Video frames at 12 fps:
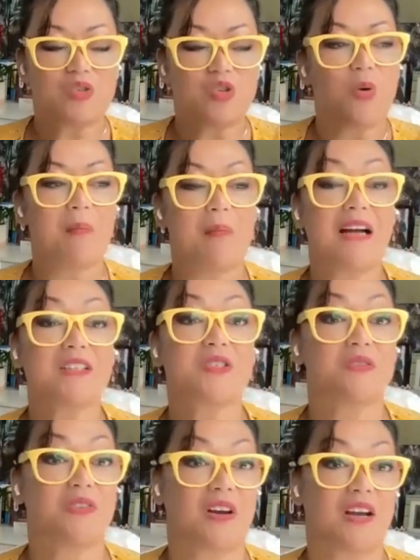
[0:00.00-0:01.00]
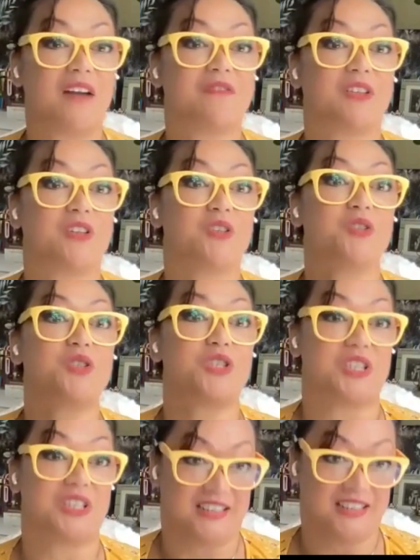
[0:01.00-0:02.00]
so much of our
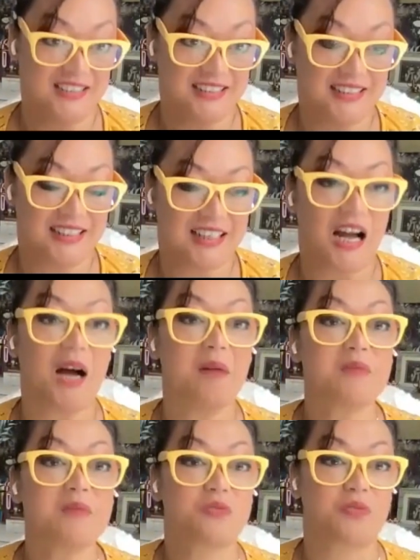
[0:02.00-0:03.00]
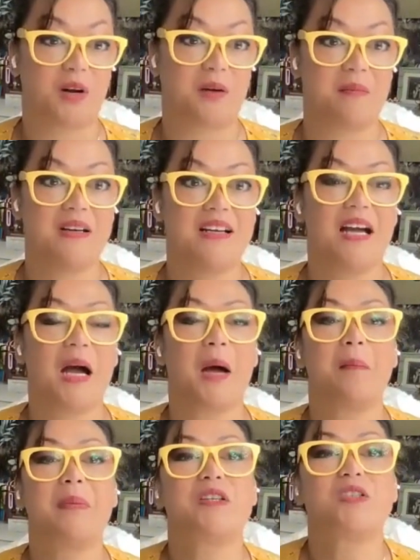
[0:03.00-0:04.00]
evolution comes from
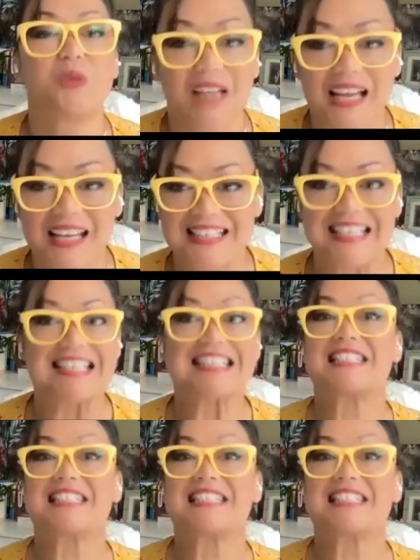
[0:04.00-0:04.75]
habitualizing